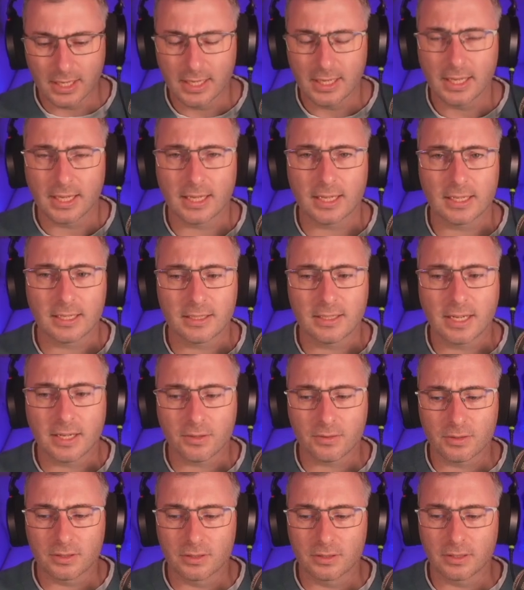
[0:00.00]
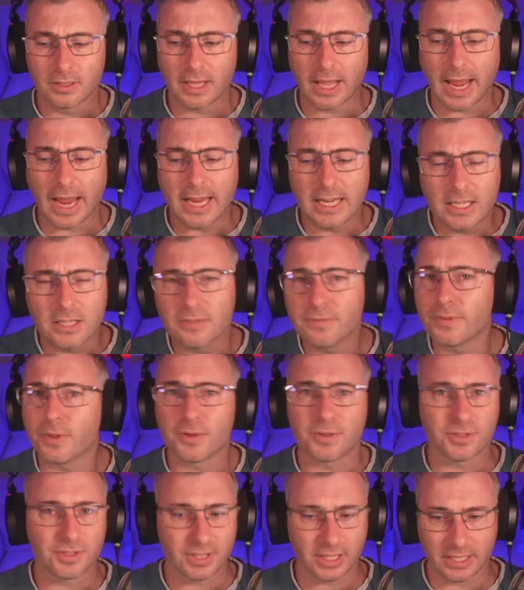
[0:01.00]
Now, any of
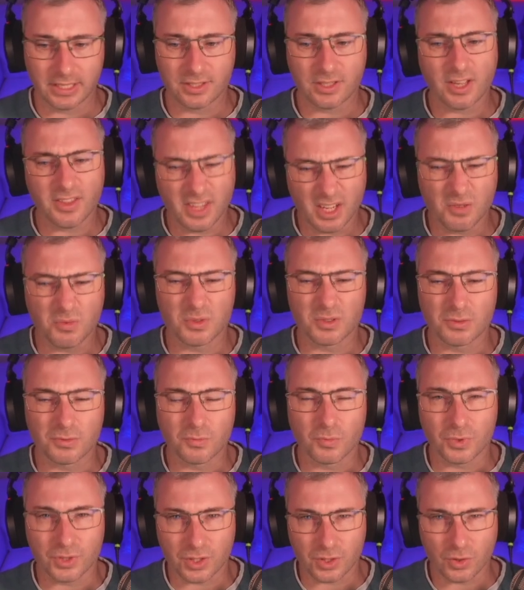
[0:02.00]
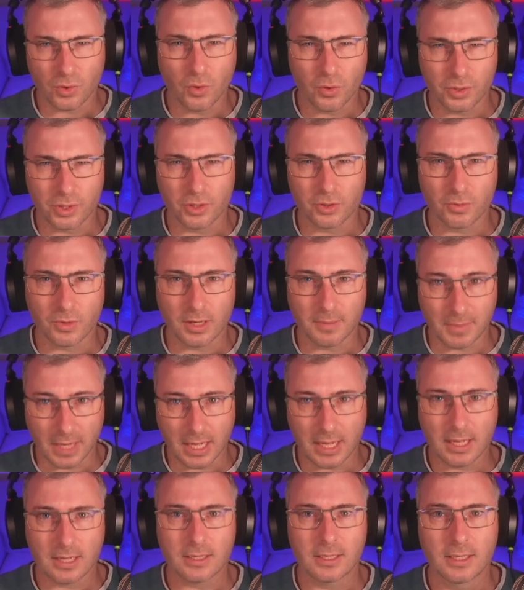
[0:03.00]
those things I think would score you a
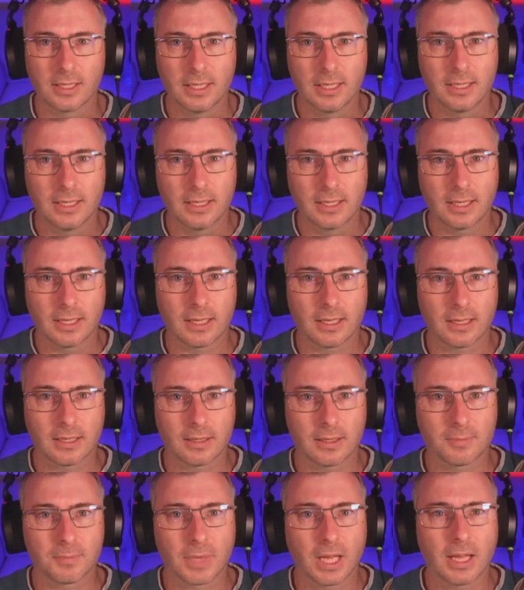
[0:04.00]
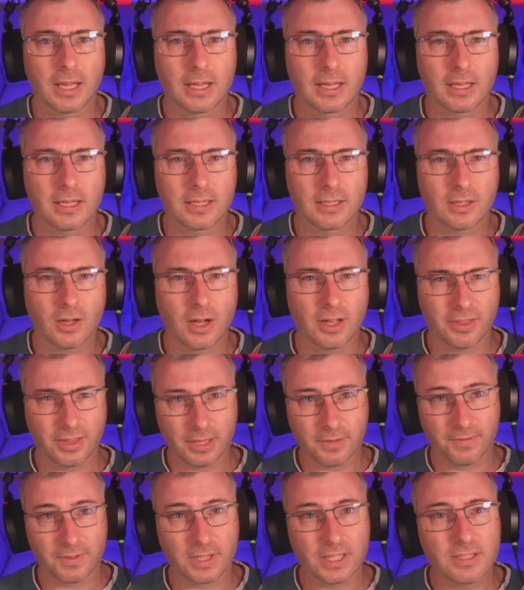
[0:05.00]
mark. And I
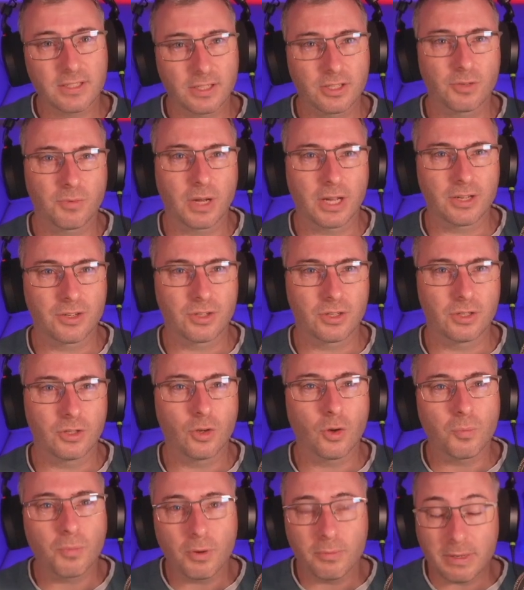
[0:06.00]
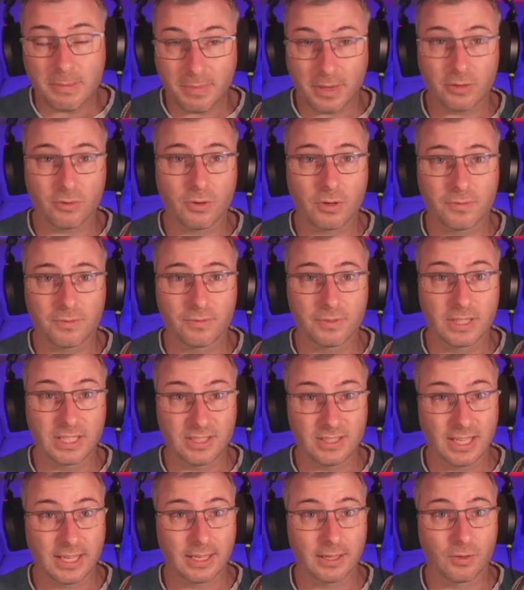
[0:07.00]
think for this situation, you're probably better off
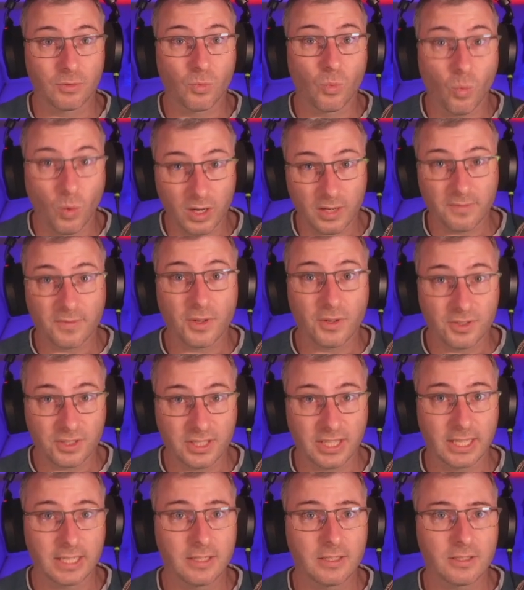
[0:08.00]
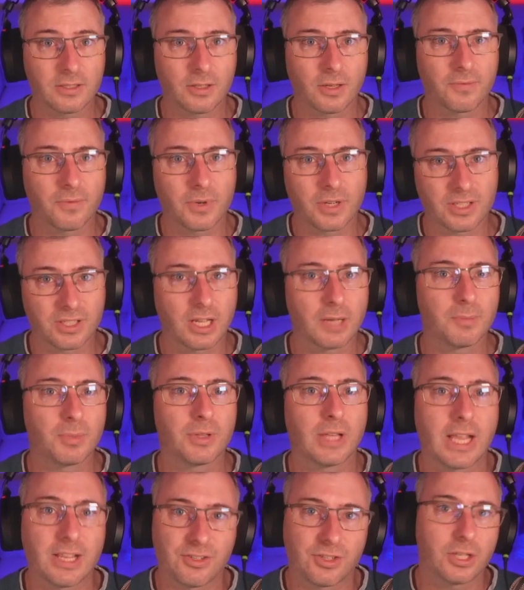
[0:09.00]
listing one of those things. So, for example,
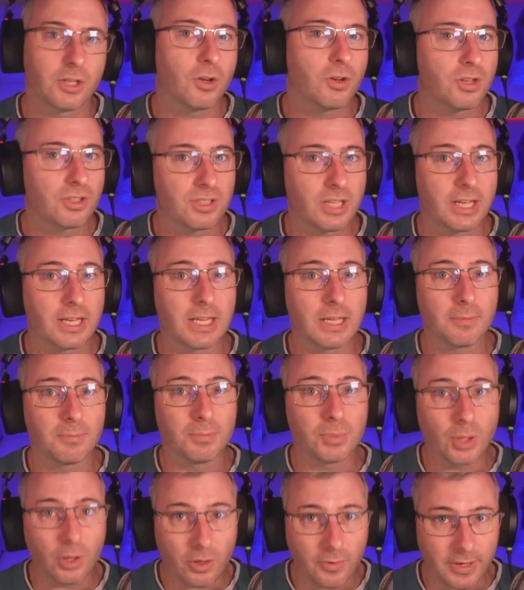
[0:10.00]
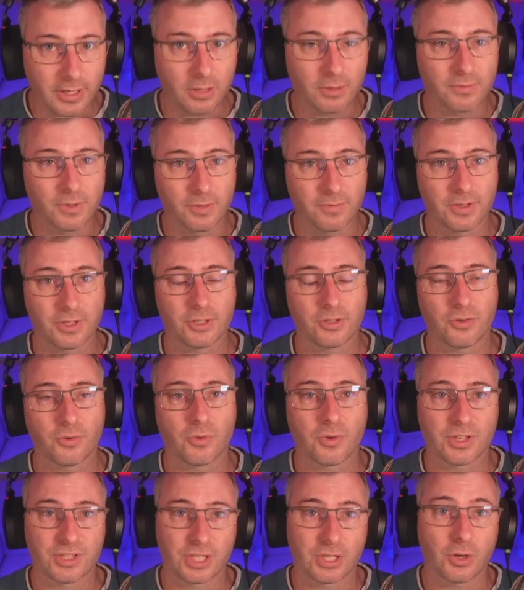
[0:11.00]
has she noticed any blurring of her vision,
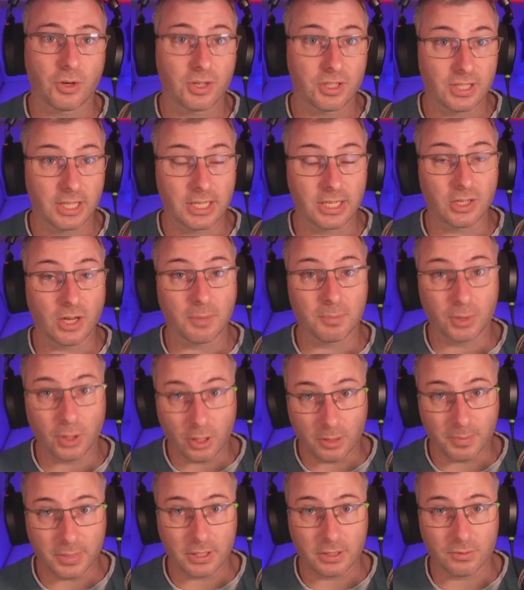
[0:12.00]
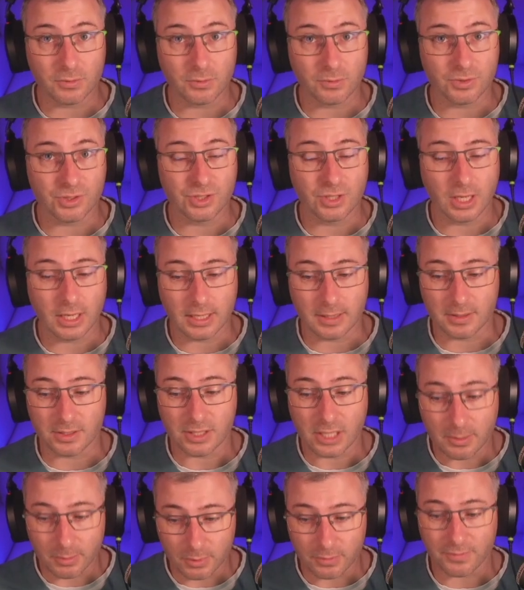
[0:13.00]
or has she noticed any diplopia or
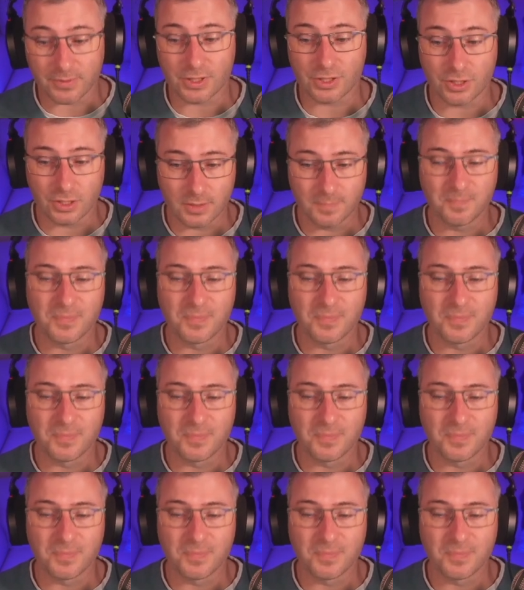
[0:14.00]
double vision?